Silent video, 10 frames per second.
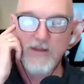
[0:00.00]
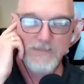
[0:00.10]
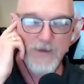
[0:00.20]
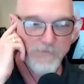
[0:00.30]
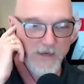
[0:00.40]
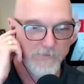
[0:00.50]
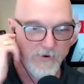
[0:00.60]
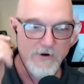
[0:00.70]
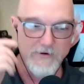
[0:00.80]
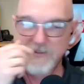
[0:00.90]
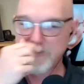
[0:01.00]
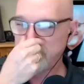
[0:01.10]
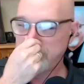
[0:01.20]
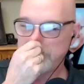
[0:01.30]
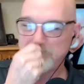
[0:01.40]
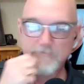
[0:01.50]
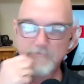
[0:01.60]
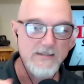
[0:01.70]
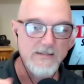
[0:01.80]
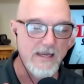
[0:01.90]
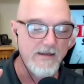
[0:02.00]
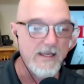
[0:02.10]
of the things about Ben Barnes is that